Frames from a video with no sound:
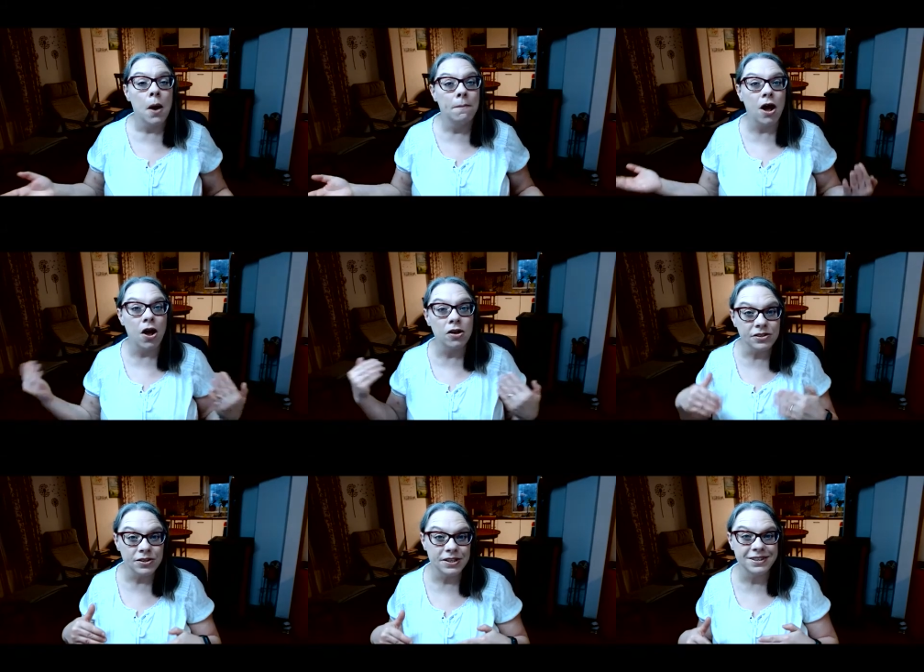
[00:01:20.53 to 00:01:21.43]
But
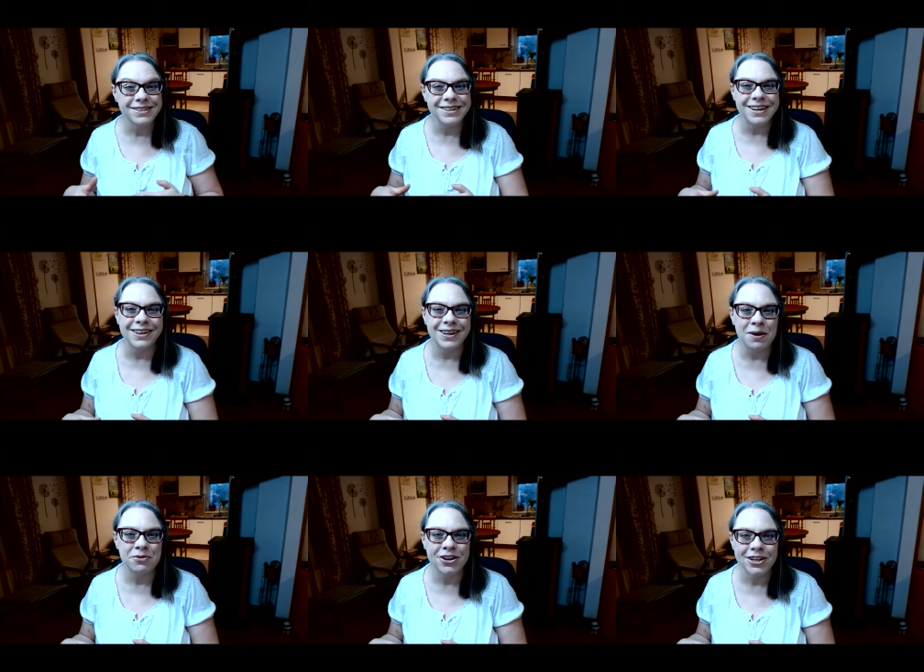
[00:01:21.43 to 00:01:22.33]
also this is in
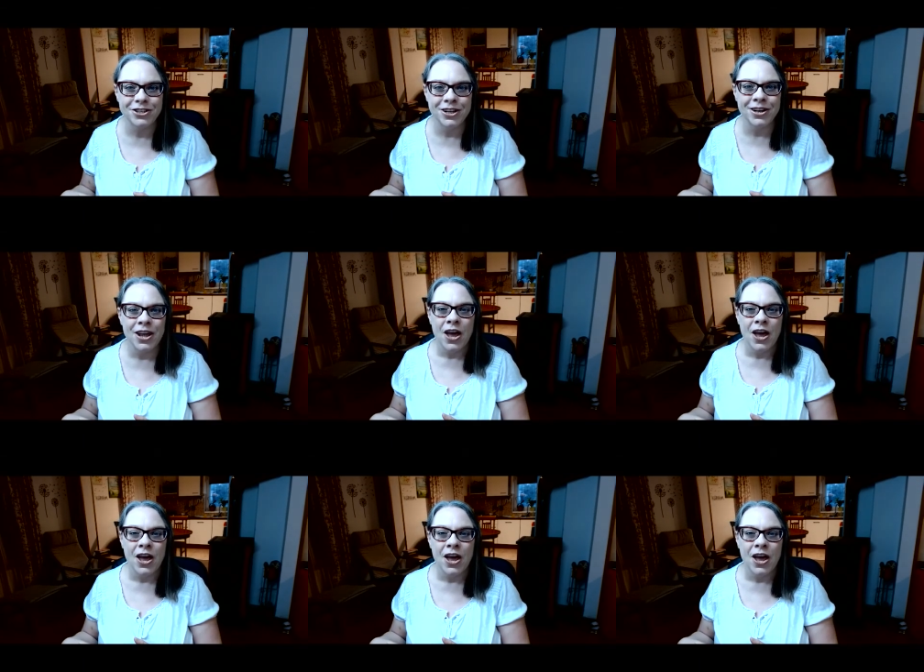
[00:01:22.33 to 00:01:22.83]
collaboration